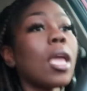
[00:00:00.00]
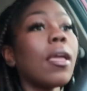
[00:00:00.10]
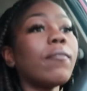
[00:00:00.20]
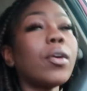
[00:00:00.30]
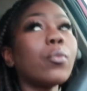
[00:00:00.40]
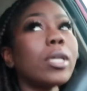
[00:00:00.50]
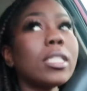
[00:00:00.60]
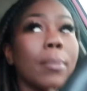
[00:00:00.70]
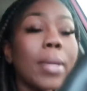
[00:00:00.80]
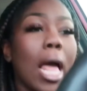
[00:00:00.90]
and for the
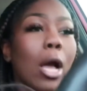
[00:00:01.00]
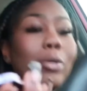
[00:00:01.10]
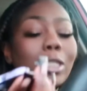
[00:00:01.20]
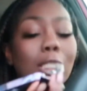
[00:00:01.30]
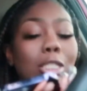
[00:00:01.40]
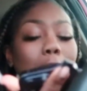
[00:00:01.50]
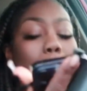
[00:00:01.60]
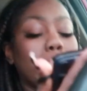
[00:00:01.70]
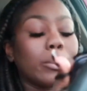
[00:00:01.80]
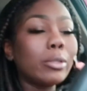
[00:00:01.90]
ones that be like, oh, she's trying
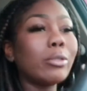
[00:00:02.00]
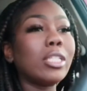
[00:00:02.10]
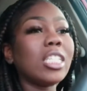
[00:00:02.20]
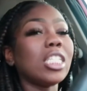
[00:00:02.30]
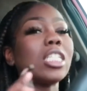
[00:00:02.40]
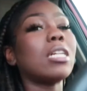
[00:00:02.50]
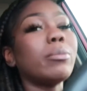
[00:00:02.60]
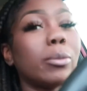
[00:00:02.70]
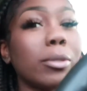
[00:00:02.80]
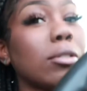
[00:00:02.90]
to be
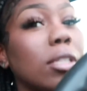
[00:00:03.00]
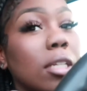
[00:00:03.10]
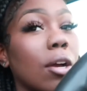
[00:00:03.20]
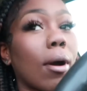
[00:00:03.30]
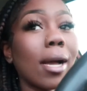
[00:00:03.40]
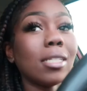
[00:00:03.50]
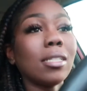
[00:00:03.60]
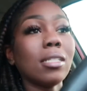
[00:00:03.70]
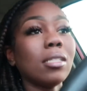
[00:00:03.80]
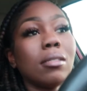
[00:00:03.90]
bougie. No, I
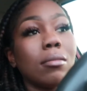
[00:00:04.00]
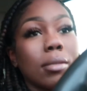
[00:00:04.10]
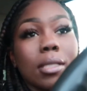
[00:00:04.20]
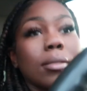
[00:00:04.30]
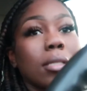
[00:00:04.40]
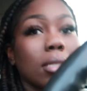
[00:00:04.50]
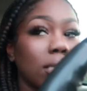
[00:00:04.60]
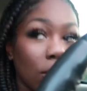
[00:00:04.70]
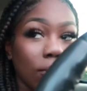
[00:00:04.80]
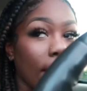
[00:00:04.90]
just
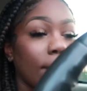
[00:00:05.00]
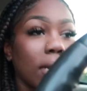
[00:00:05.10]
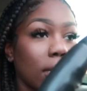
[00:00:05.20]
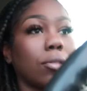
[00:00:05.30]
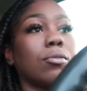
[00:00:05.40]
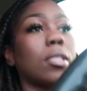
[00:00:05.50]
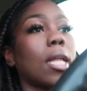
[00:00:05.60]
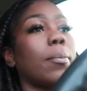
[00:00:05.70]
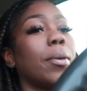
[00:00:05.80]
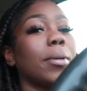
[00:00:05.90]
don't like McDonald's.
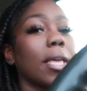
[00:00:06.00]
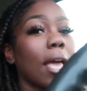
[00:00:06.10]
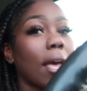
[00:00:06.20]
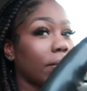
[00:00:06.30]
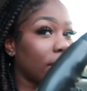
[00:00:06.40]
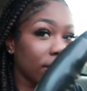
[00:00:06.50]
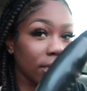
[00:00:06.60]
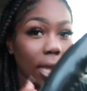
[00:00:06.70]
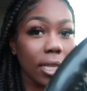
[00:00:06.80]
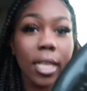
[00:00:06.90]
Like, people can have
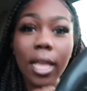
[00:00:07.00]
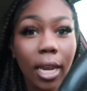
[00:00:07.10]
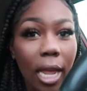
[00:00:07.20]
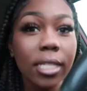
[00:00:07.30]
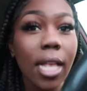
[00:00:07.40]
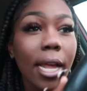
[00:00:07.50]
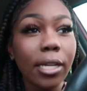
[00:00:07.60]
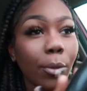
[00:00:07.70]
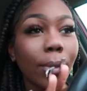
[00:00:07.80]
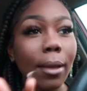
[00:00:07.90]
dislikes and likes. I
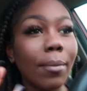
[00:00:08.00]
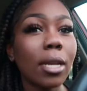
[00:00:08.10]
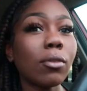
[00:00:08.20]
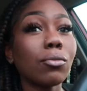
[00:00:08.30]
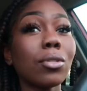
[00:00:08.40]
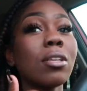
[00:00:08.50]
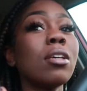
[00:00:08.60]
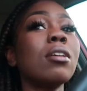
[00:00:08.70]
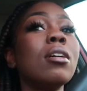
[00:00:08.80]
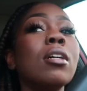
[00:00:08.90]
don't like McDonald's.
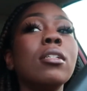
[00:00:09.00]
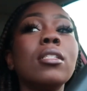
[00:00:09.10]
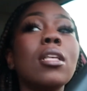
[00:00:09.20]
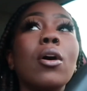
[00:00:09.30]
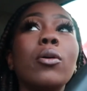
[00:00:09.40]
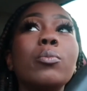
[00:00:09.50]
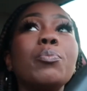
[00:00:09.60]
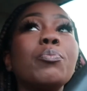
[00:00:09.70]
So,